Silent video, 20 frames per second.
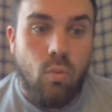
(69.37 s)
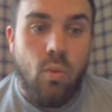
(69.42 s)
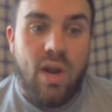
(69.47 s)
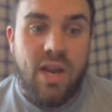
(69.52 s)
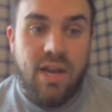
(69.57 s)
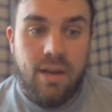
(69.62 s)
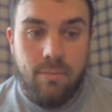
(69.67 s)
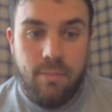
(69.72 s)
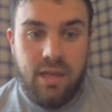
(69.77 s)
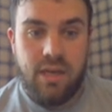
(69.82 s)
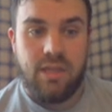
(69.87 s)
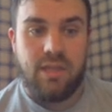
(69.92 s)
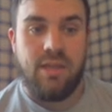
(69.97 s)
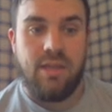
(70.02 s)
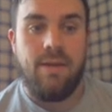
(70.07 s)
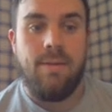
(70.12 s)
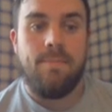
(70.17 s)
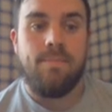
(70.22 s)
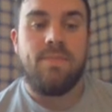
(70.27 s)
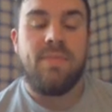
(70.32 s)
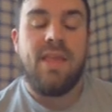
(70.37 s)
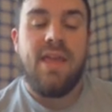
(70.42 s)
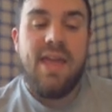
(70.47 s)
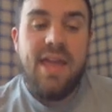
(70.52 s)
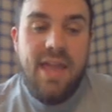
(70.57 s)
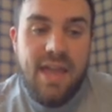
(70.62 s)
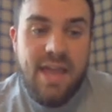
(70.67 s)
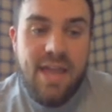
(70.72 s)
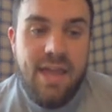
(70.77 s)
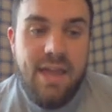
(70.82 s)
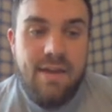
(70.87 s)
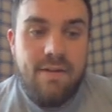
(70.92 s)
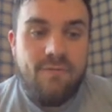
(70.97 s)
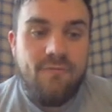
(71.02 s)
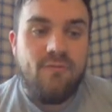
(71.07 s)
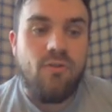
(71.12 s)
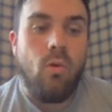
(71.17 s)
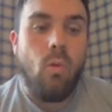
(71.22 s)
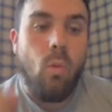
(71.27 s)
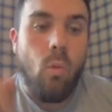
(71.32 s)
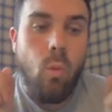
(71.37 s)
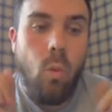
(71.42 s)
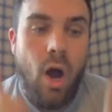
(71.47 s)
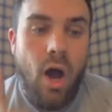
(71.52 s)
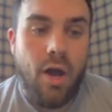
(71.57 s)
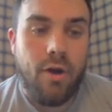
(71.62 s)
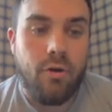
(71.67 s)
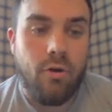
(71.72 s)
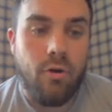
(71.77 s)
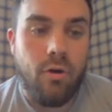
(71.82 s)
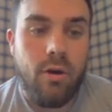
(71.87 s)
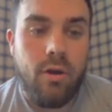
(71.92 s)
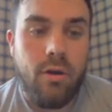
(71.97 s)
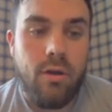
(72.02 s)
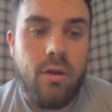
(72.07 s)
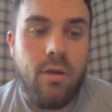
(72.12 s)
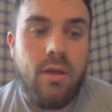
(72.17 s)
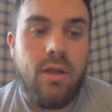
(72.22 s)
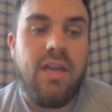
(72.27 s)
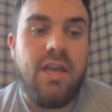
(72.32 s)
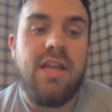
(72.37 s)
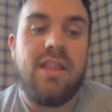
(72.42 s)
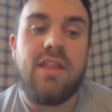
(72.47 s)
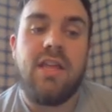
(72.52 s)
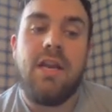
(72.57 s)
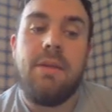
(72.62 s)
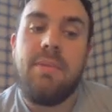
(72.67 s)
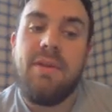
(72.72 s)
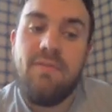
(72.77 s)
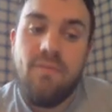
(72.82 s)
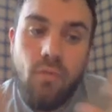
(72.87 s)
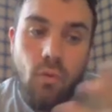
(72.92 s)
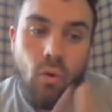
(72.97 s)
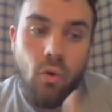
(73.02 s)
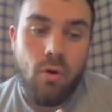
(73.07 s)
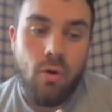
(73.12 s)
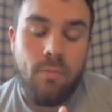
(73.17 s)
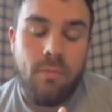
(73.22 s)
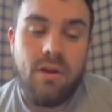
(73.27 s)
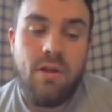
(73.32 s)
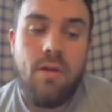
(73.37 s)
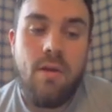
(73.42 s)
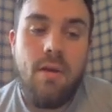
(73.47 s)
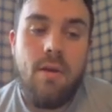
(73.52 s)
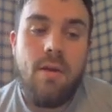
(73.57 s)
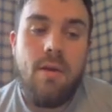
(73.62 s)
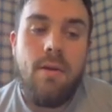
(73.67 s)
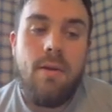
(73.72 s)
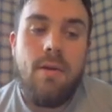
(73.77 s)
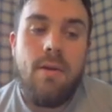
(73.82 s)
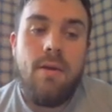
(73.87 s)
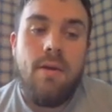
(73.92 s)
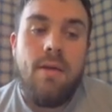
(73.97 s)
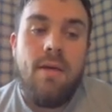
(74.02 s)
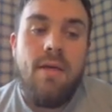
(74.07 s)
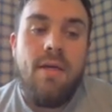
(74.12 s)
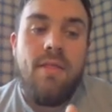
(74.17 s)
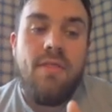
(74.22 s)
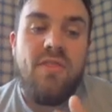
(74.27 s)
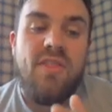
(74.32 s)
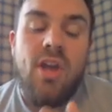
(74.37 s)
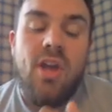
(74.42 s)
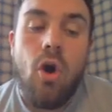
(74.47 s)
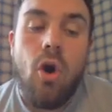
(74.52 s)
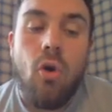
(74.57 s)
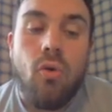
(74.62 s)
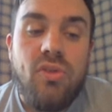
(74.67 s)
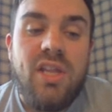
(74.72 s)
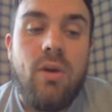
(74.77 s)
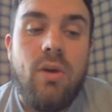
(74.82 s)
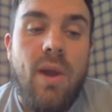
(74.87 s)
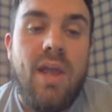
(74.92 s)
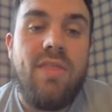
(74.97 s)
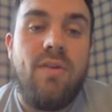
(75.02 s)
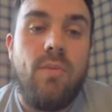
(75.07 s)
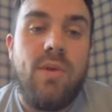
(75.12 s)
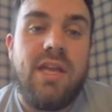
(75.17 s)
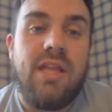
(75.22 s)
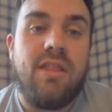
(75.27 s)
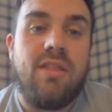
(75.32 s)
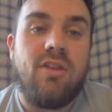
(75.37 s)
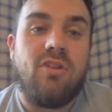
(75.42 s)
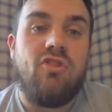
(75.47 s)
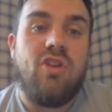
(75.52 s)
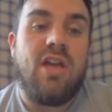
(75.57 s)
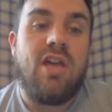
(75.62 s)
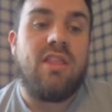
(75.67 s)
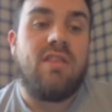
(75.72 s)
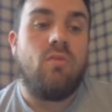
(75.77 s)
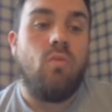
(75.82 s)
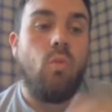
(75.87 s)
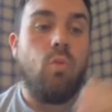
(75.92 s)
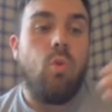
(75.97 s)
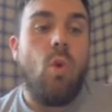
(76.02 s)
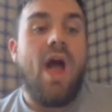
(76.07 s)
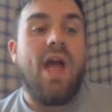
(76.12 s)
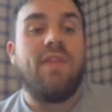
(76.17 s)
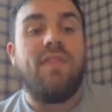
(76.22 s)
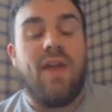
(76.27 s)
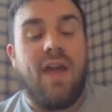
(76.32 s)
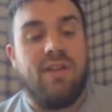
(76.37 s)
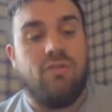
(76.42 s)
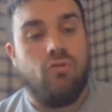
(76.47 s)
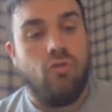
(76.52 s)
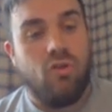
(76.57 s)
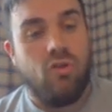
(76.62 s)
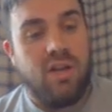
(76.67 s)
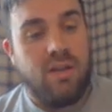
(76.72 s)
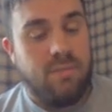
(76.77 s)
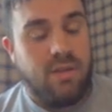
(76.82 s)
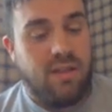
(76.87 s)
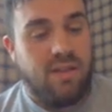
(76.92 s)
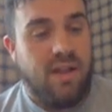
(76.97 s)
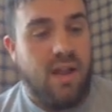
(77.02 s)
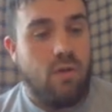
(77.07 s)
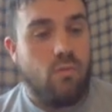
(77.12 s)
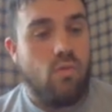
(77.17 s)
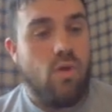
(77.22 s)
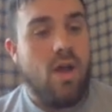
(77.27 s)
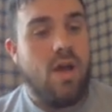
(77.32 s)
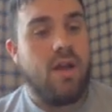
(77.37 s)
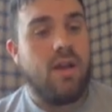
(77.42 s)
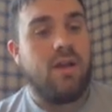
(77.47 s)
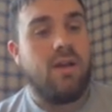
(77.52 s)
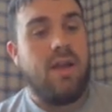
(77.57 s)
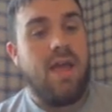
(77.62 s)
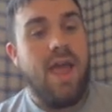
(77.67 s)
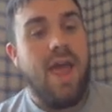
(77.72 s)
wait a minute. If water is going to be formed, the only way that we can suggest why the hydronium does not run